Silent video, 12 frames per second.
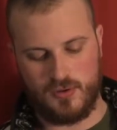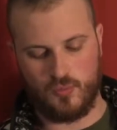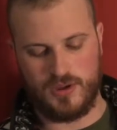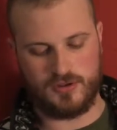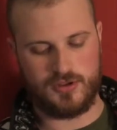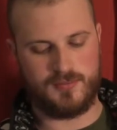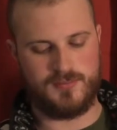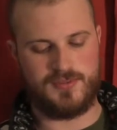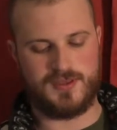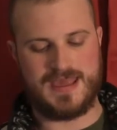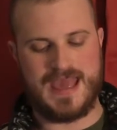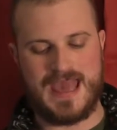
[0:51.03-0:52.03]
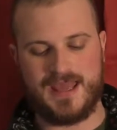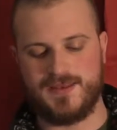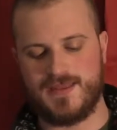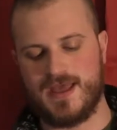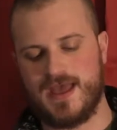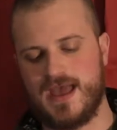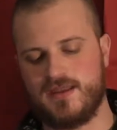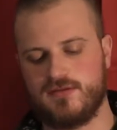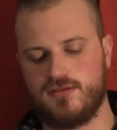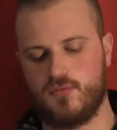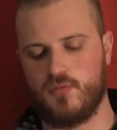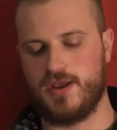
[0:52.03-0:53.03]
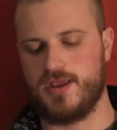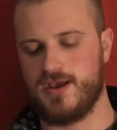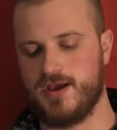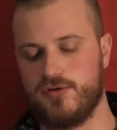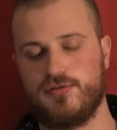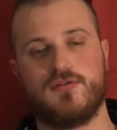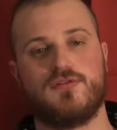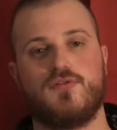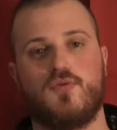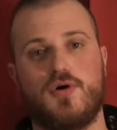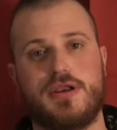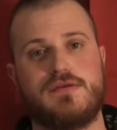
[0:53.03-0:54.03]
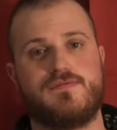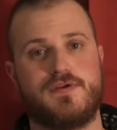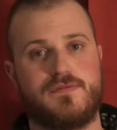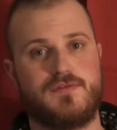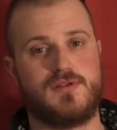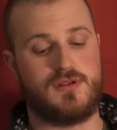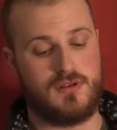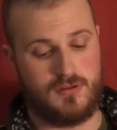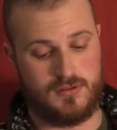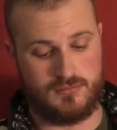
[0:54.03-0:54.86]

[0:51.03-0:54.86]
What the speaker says: welcomed the Cat in the Hat to the White House in 2015.